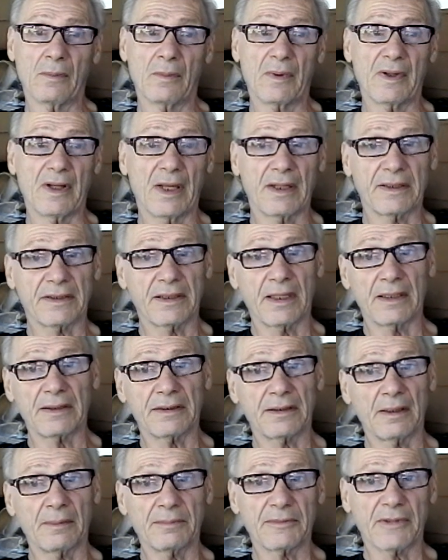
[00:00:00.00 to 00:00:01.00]
when I say
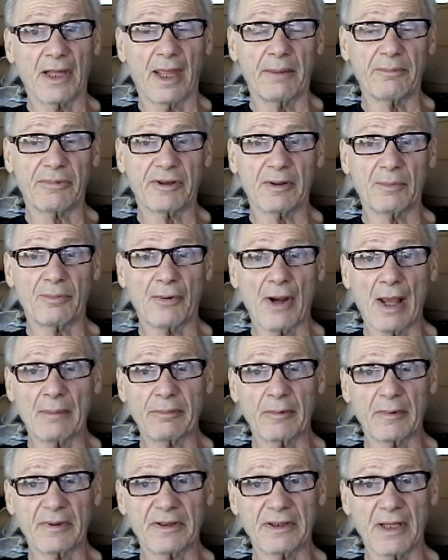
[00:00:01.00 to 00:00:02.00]
sometimes the
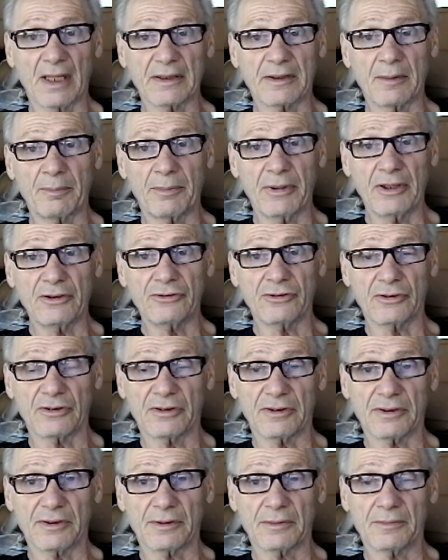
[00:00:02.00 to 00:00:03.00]
problem is not the
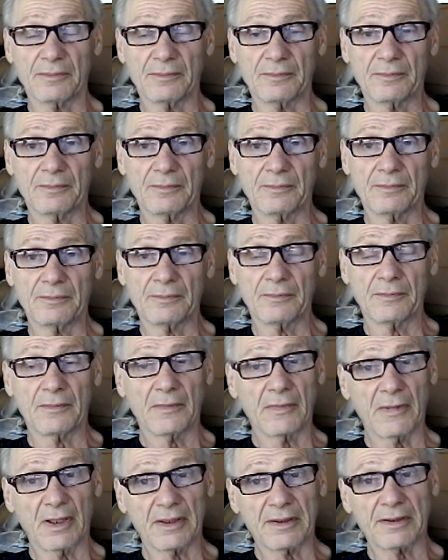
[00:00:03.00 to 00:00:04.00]
pigeons,
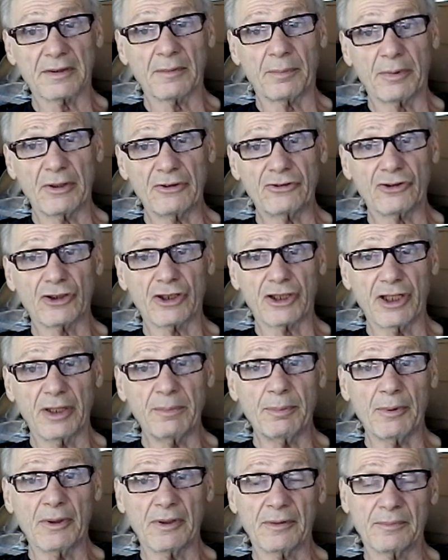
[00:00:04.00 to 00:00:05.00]
it's the pigeon
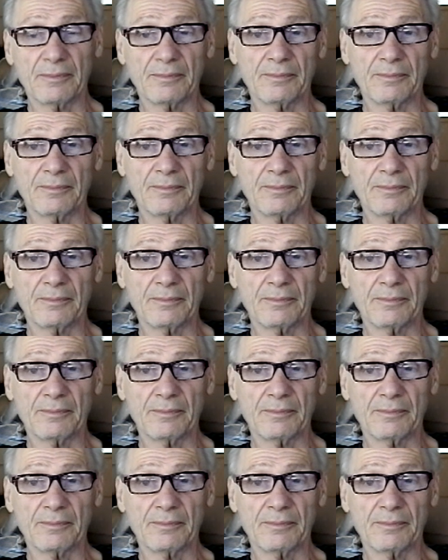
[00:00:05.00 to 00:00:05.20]
keeper.